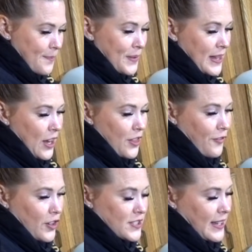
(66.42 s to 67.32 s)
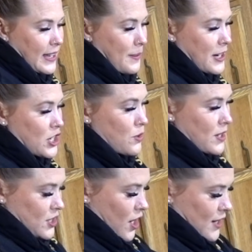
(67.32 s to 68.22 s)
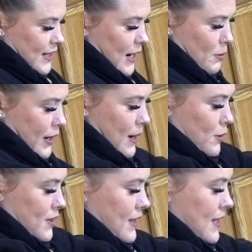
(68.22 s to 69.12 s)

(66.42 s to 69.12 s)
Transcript: Now the first thing that I'm going to do is toss a couple kibbles in this